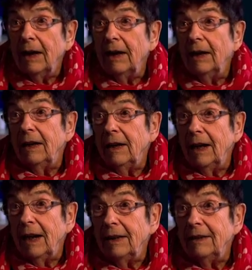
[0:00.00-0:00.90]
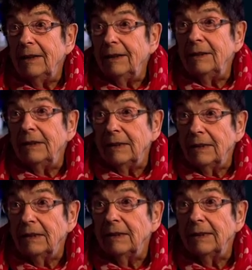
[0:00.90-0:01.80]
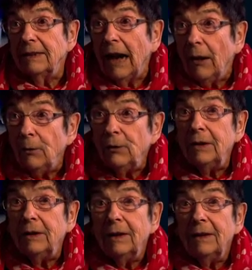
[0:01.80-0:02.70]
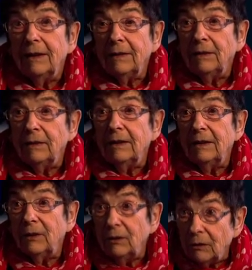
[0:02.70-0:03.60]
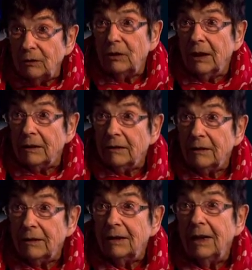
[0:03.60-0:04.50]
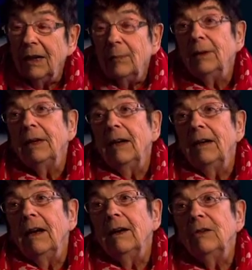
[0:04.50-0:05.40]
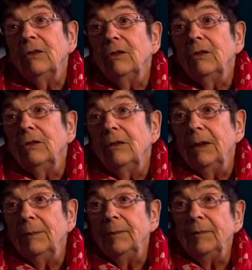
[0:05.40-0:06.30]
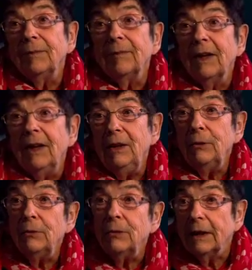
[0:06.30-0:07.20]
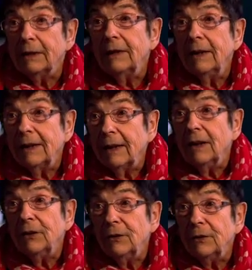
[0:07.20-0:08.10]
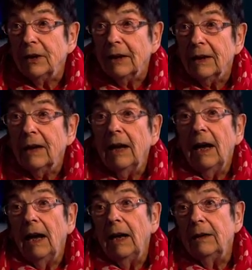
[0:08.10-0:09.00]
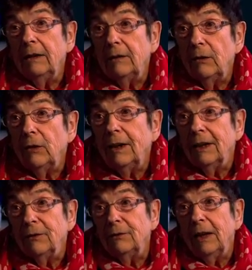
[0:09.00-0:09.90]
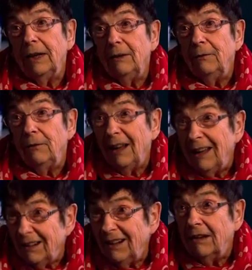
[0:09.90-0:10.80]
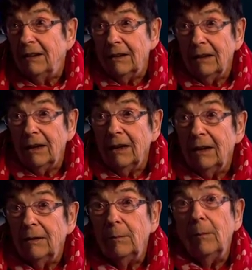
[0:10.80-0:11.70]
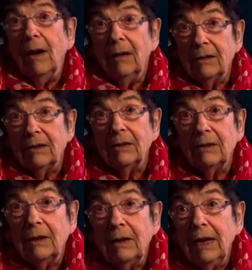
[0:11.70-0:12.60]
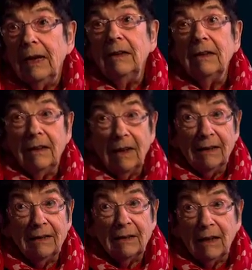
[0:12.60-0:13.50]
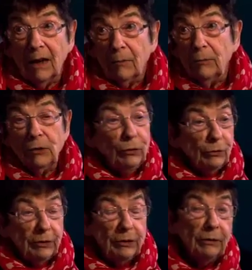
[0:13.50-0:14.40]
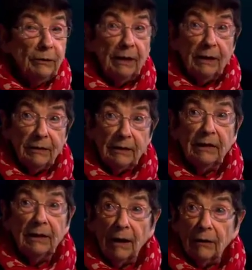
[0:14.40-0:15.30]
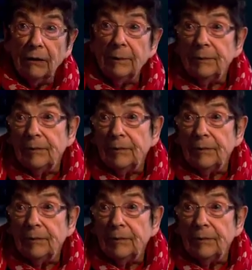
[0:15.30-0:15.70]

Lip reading: and it is a sound that's associated, but I like to use that kind of thing. And looking at very, very early marks in the landscape, which you can only see now